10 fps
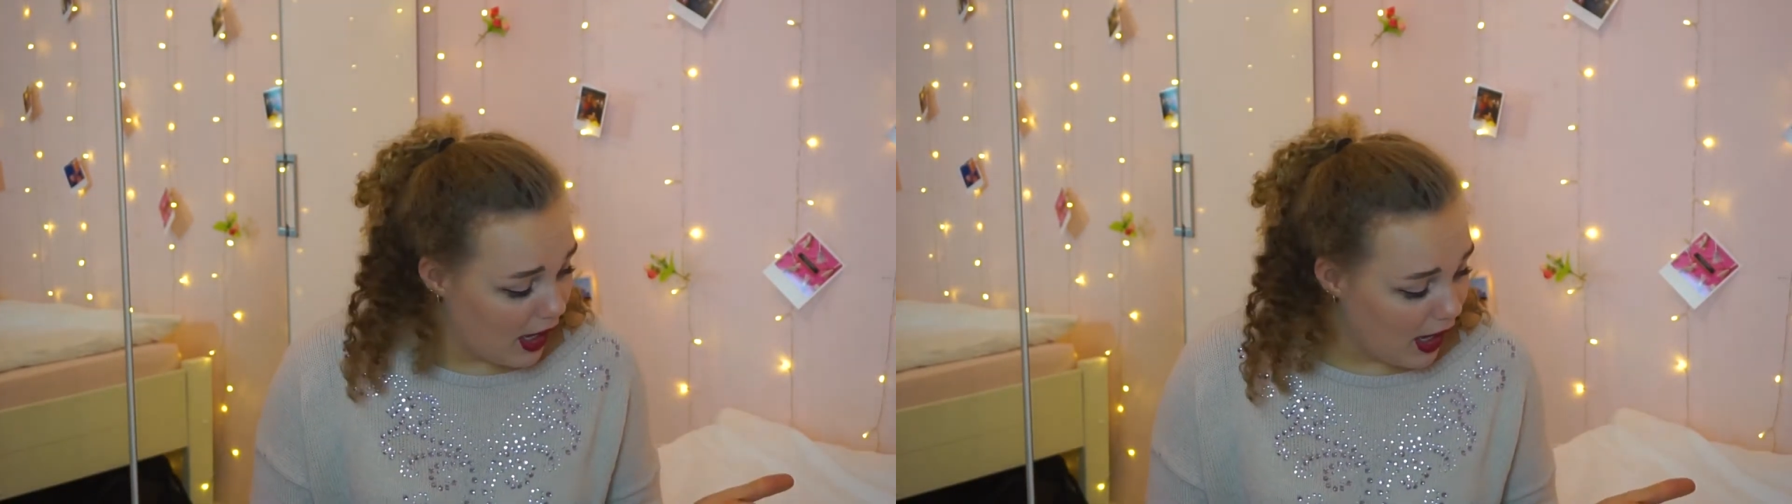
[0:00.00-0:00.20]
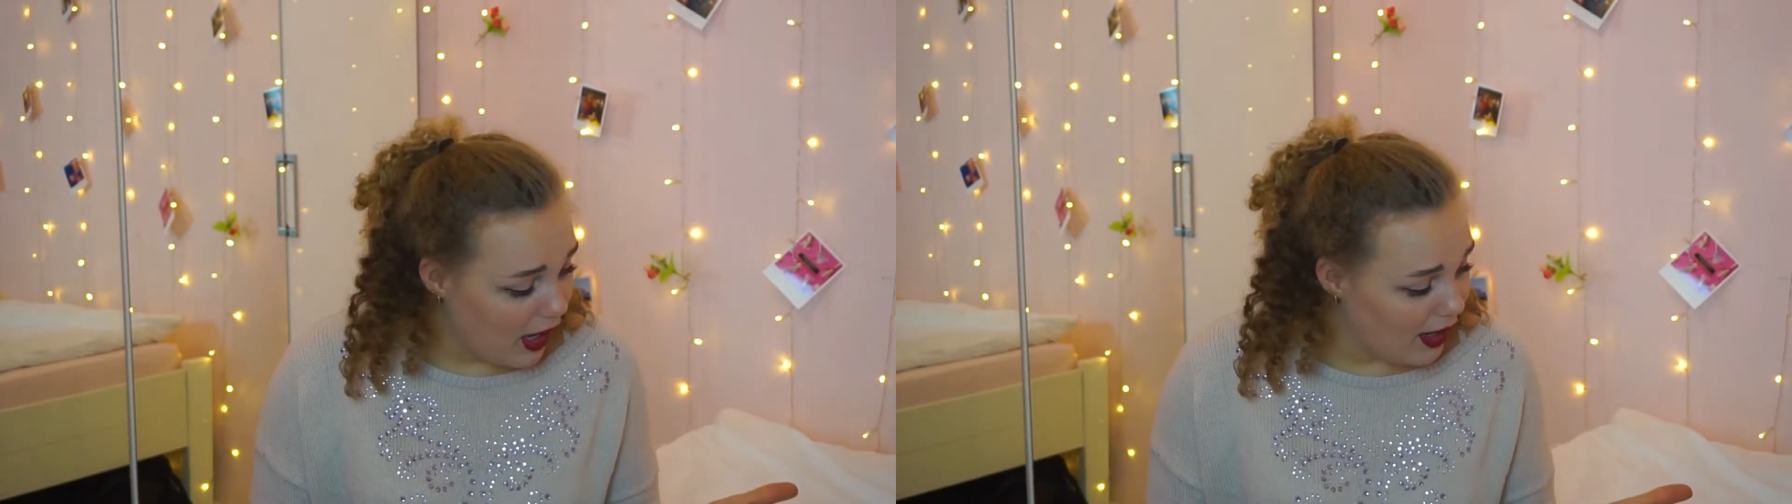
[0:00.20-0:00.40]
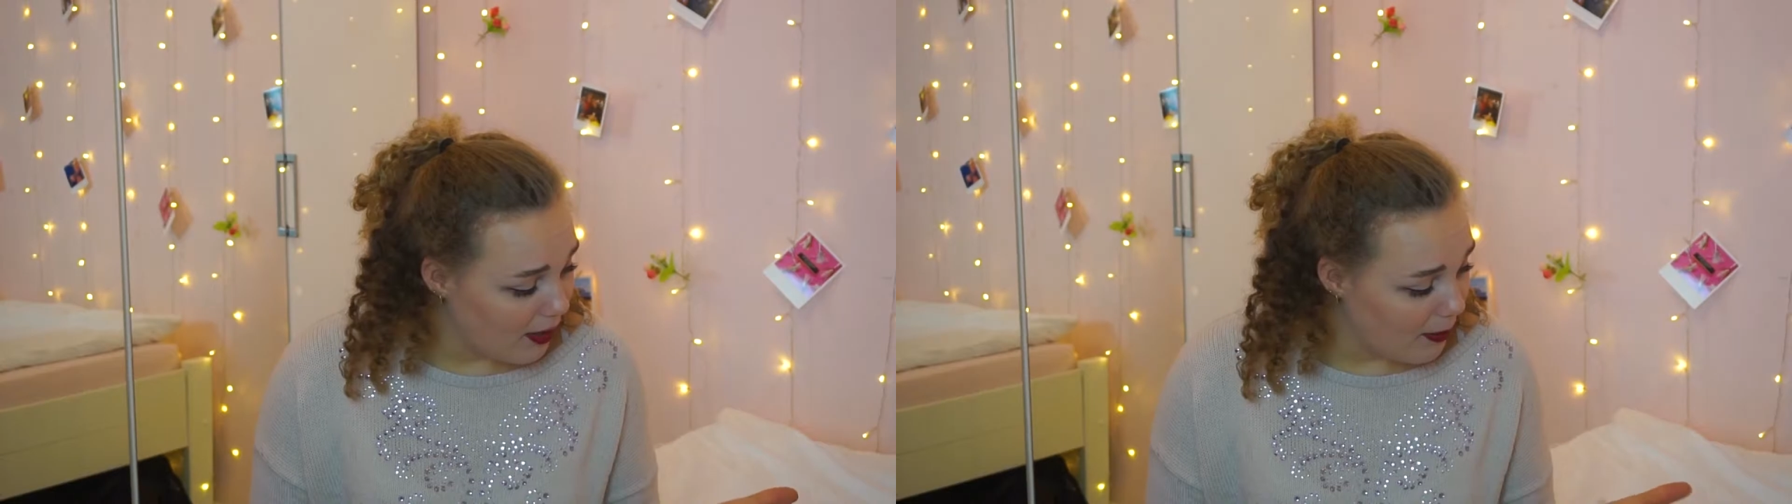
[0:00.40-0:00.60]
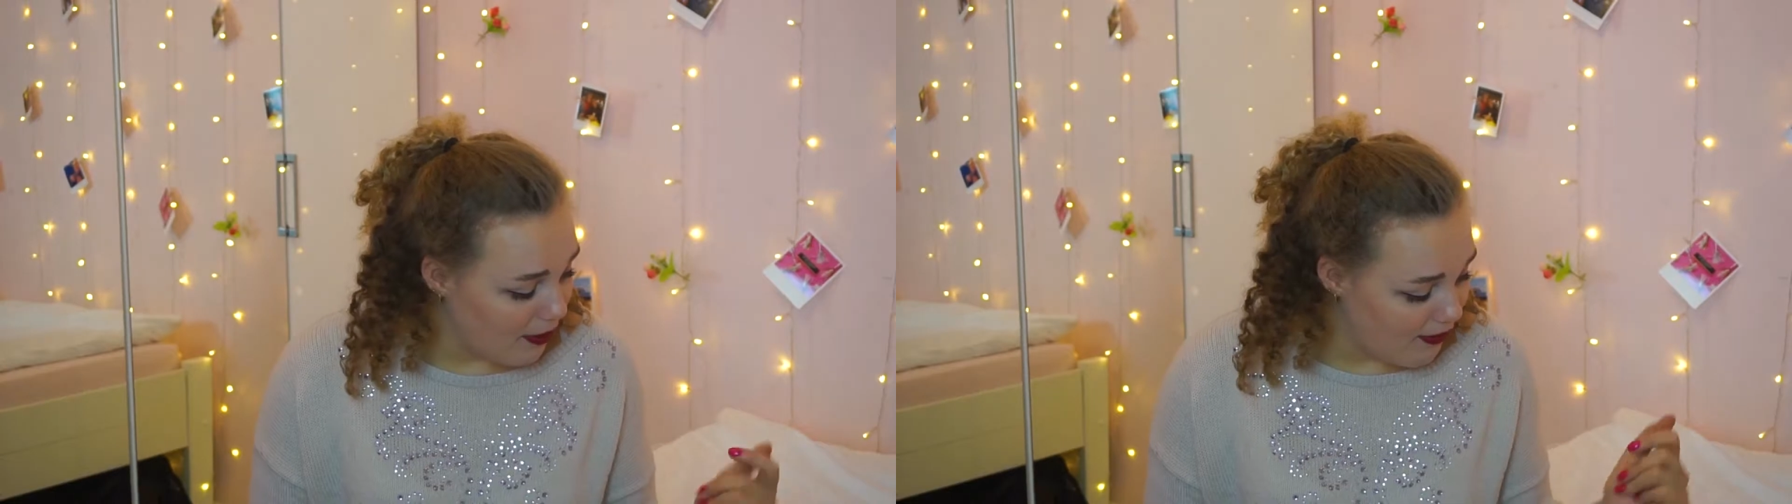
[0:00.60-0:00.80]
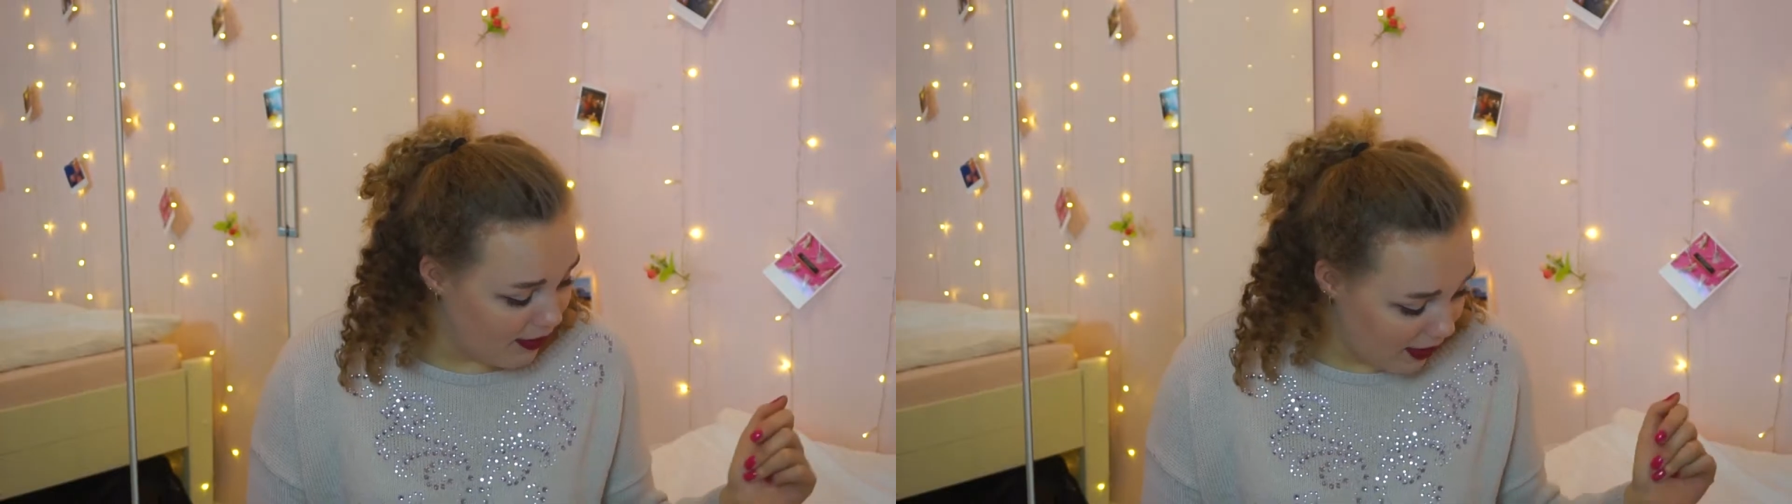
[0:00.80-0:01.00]
I
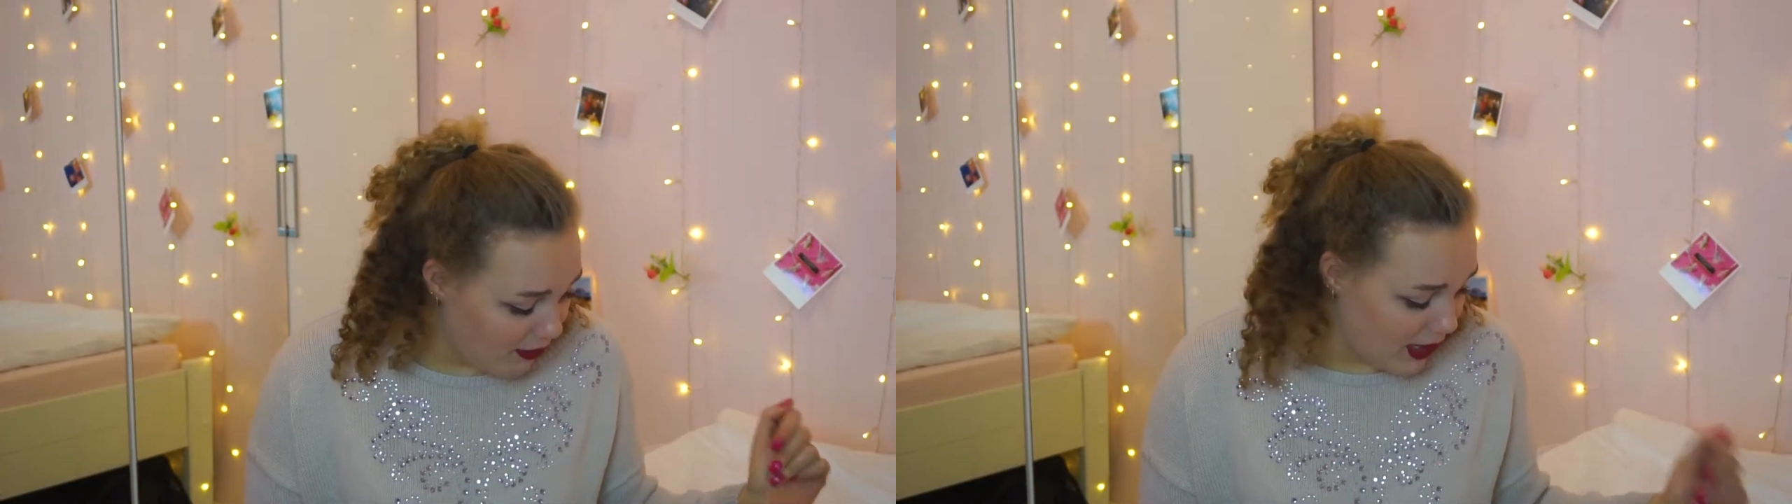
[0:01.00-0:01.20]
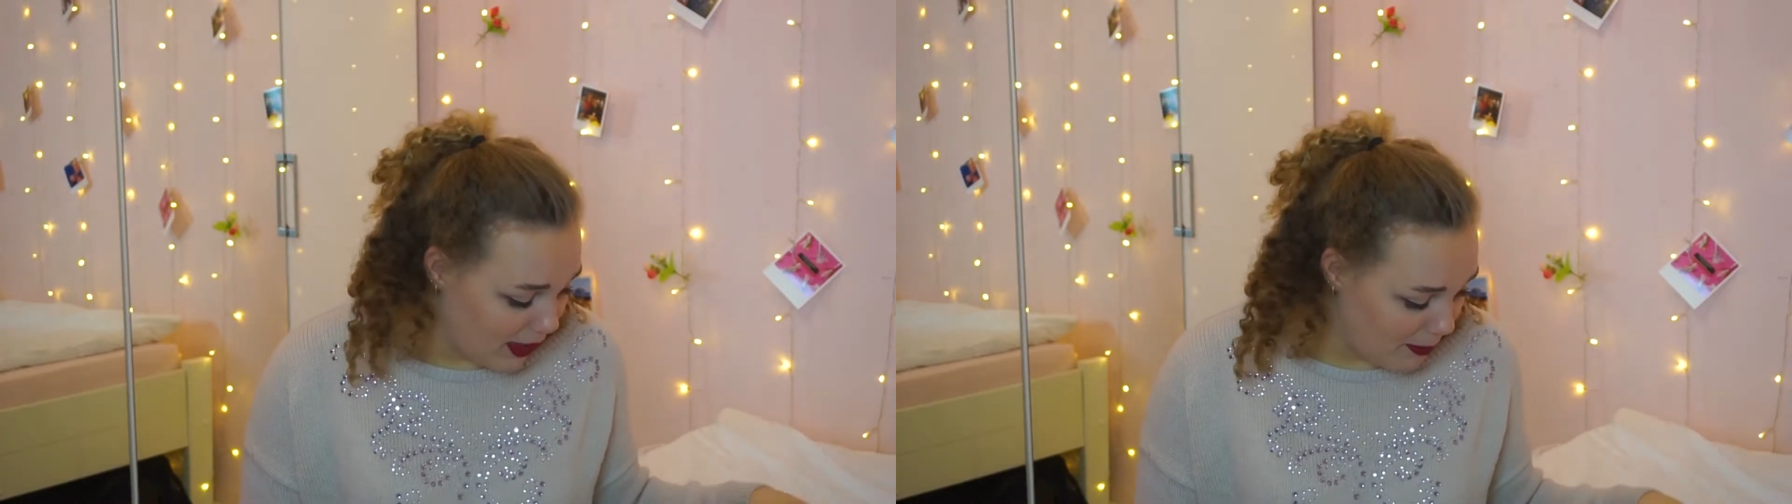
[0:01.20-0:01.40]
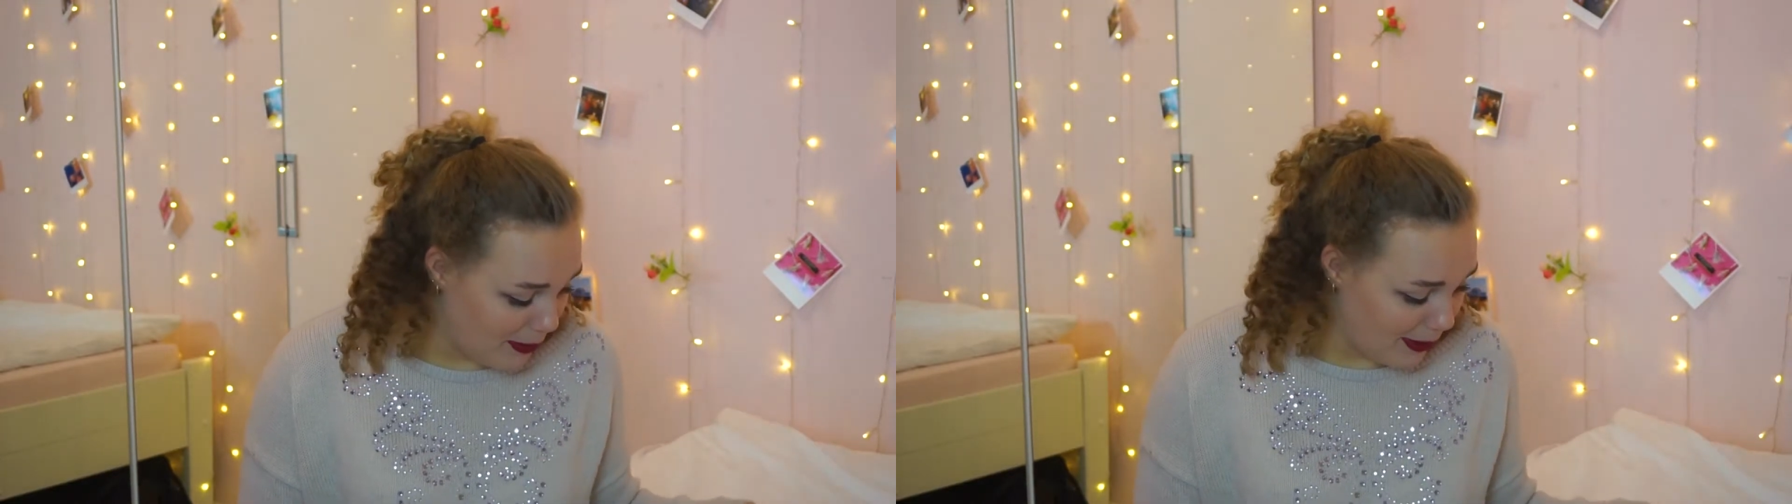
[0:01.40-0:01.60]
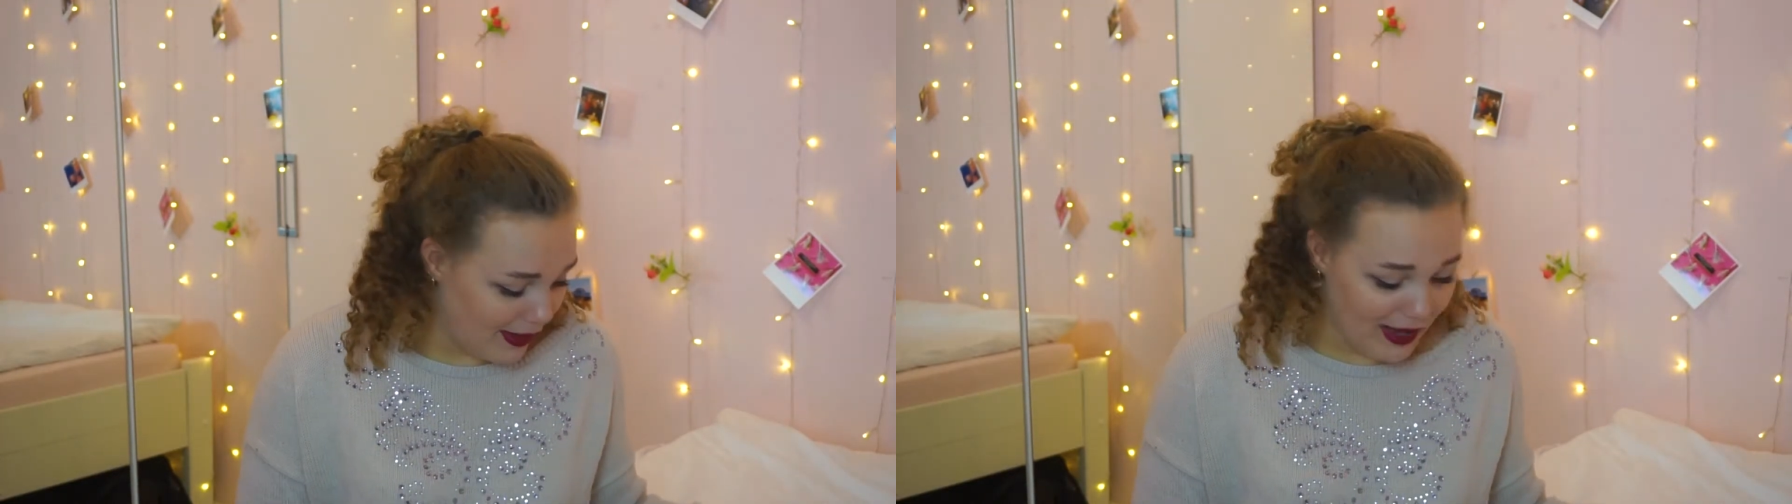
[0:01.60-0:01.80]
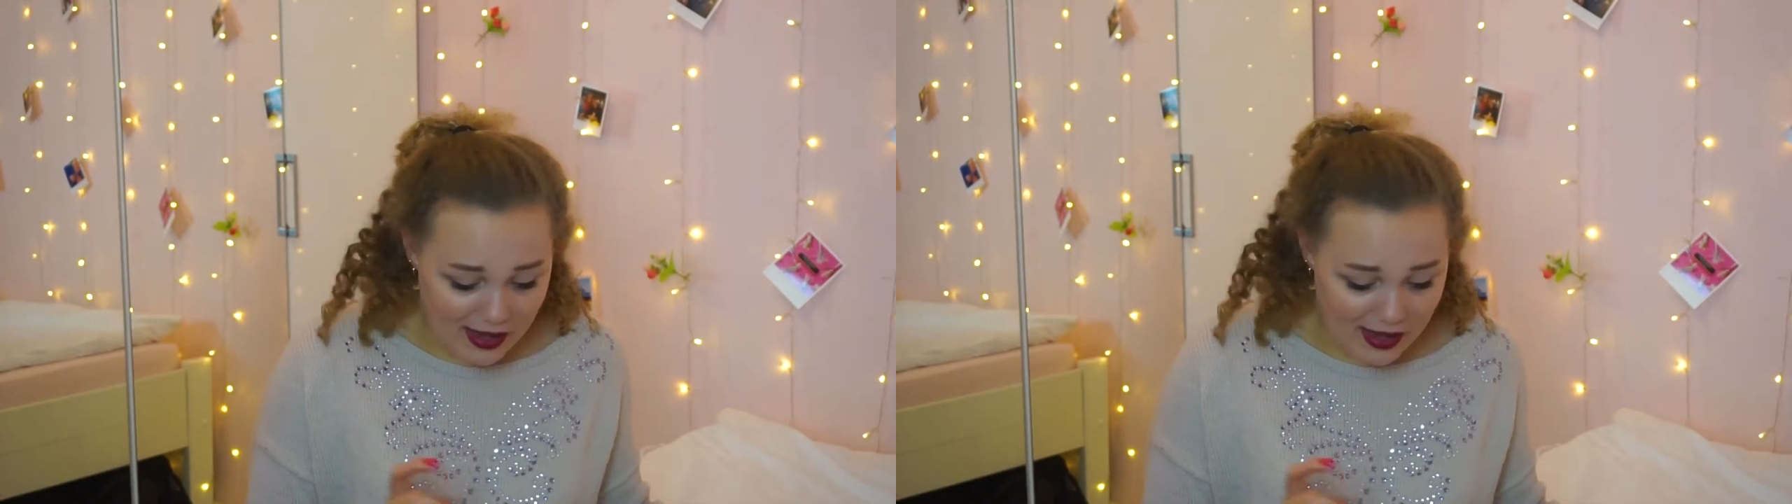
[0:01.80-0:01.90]
am very happy about that.